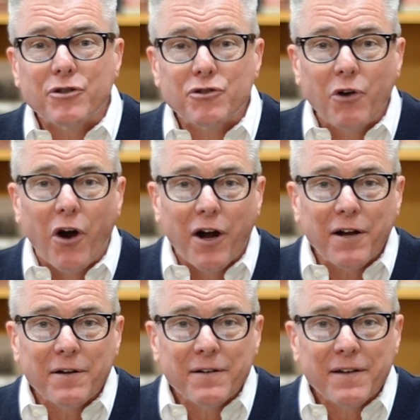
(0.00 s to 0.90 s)
strong,
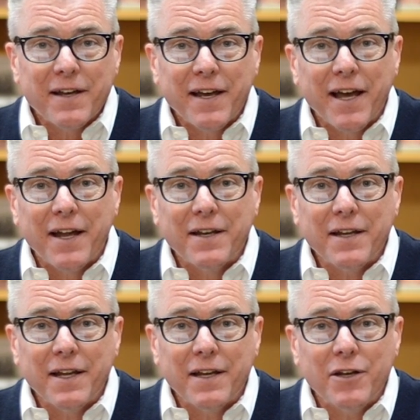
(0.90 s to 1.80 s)
and,
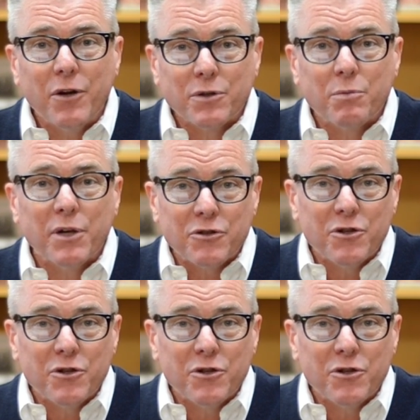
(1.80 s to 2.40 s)
and He knows what He's